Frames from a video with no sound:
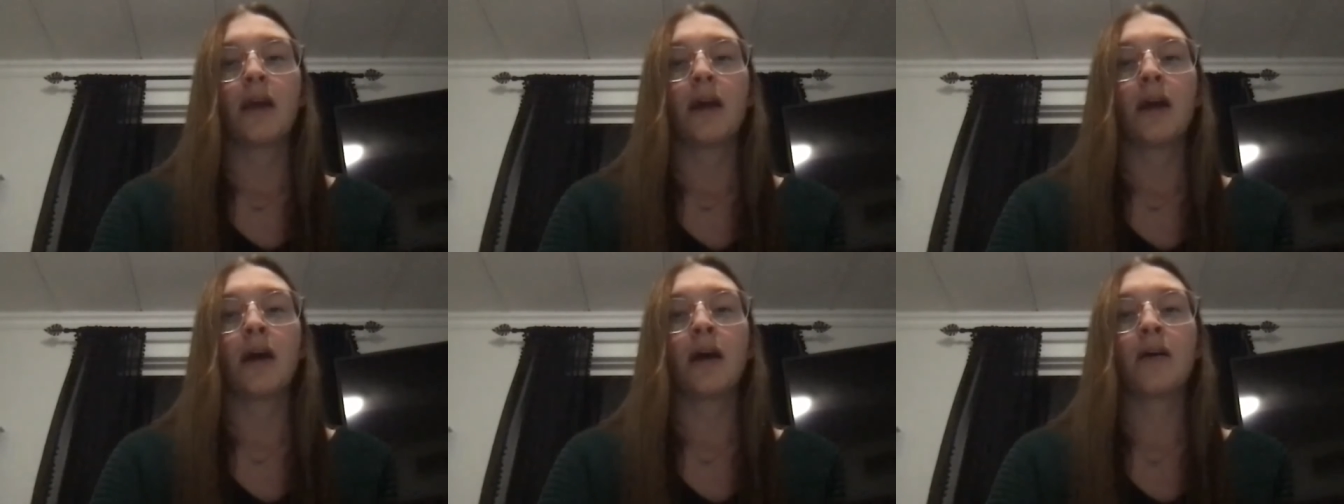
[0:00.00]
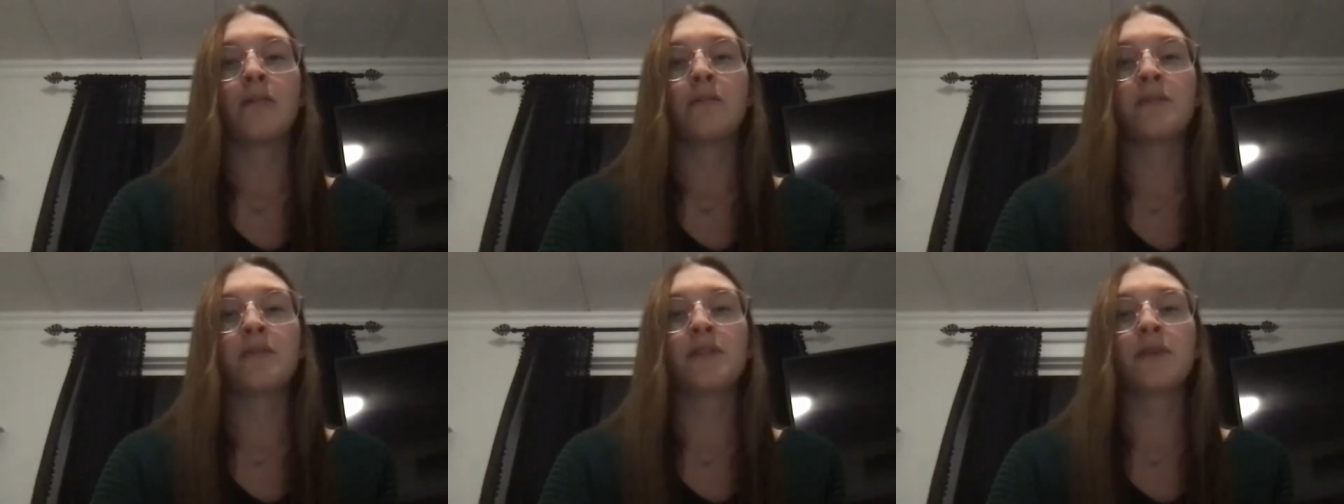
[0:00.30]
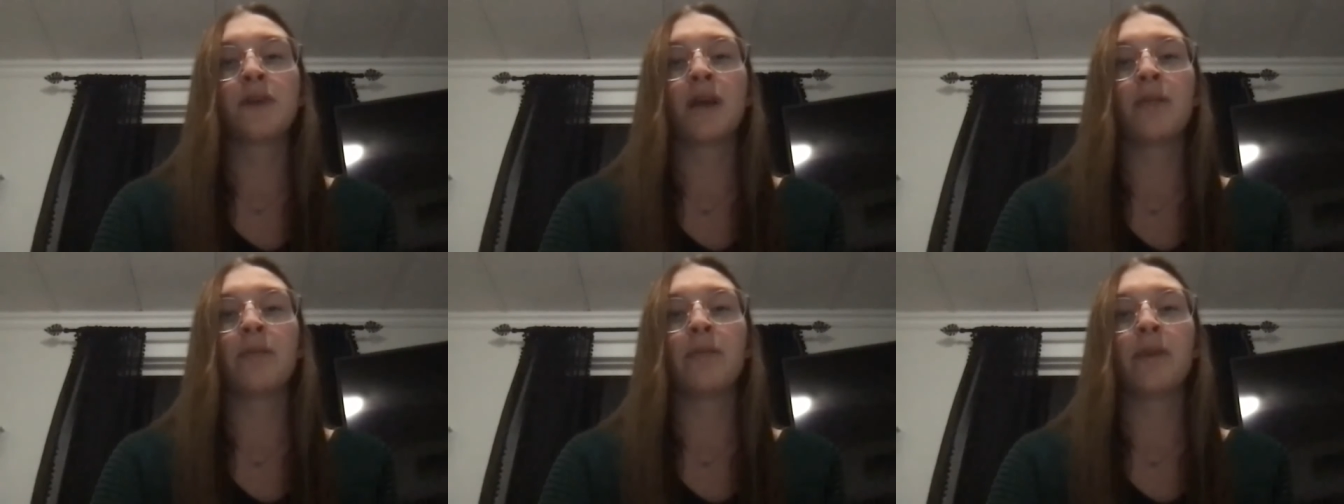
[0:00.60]
Um,
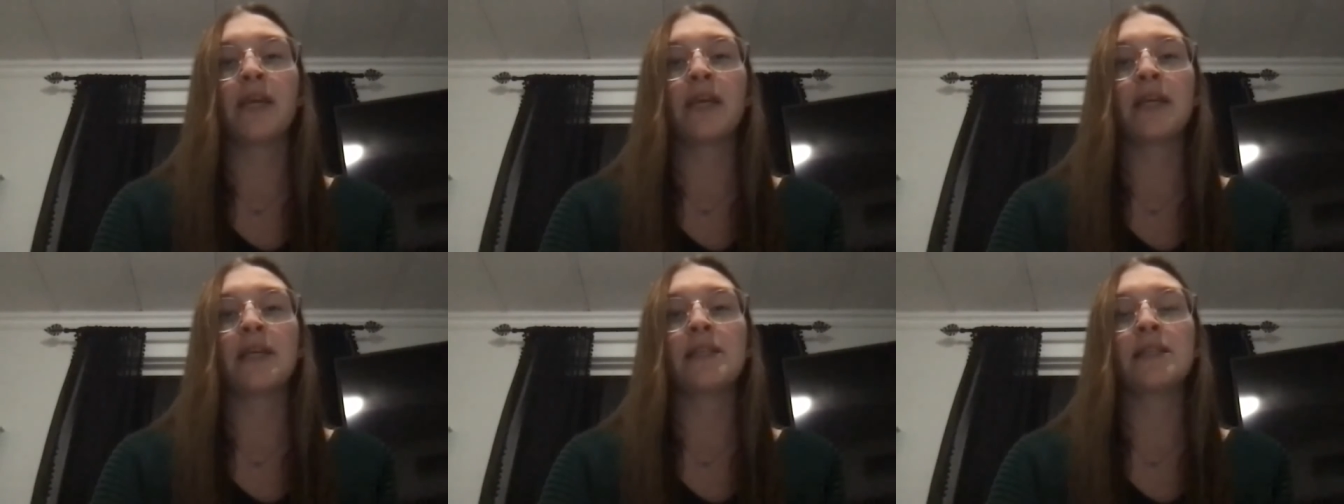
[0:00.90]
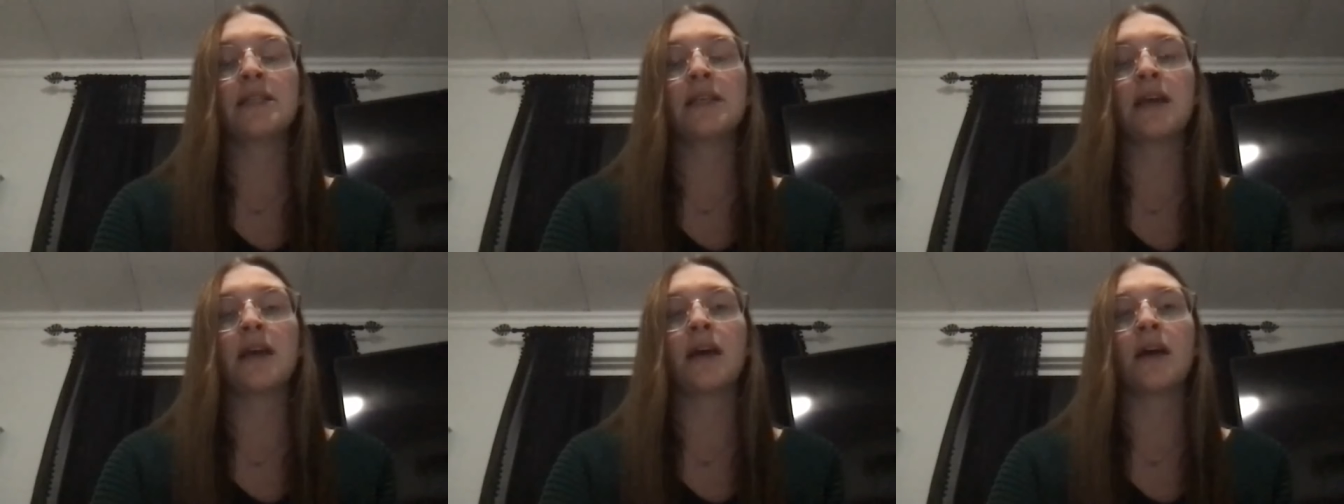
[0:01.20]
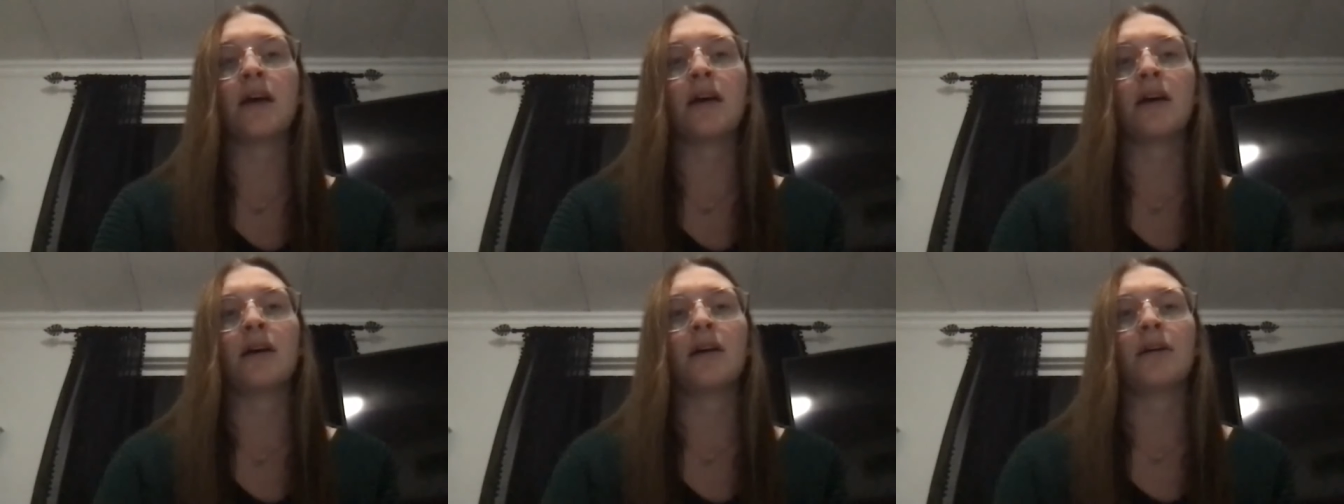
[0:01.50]
so our biggest,
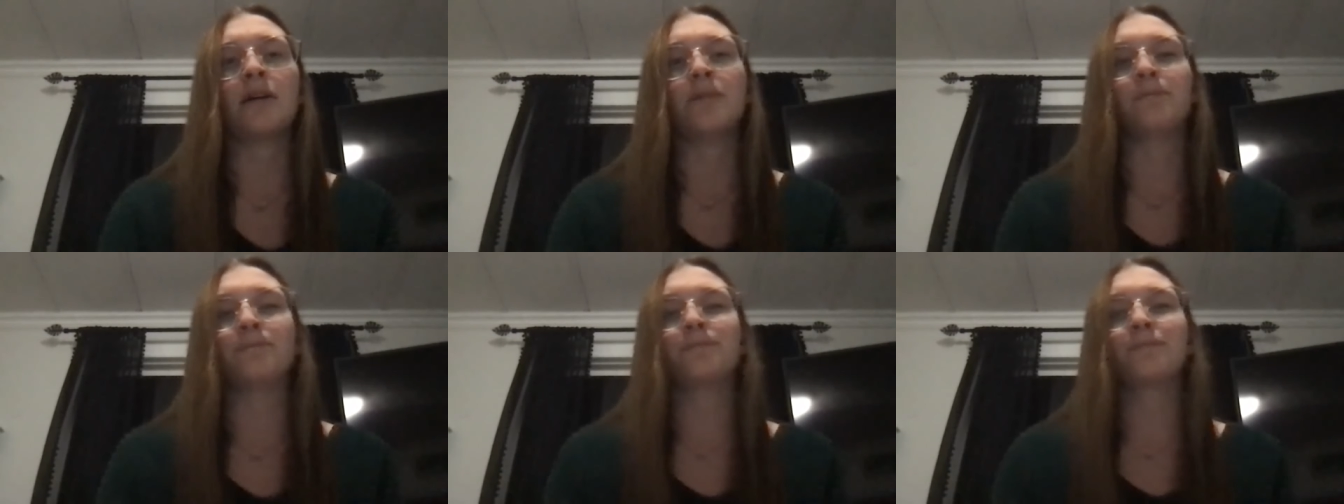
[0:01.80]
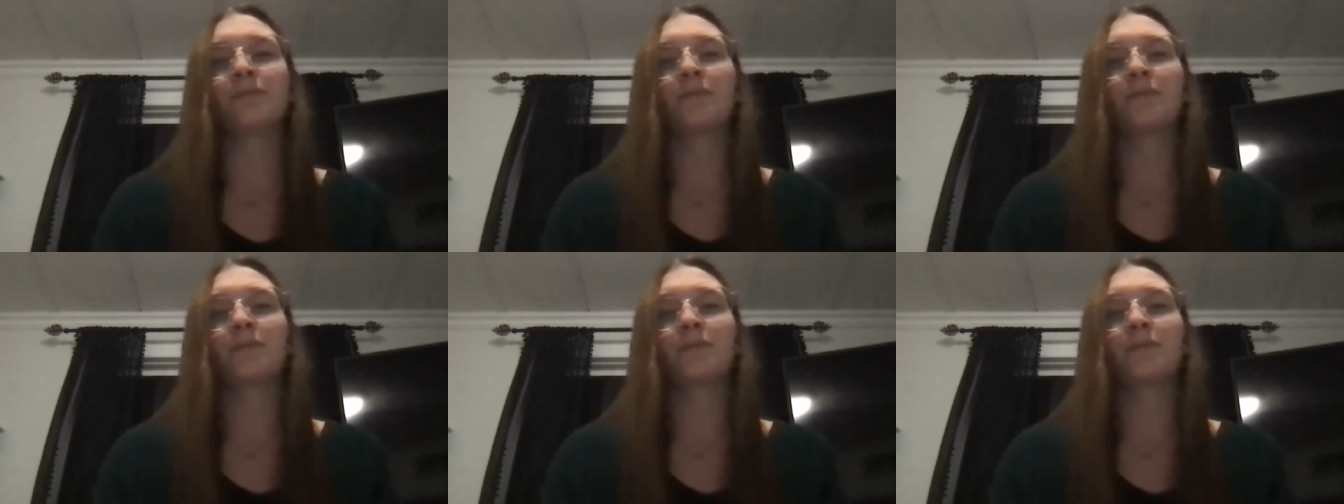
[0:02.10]
uh,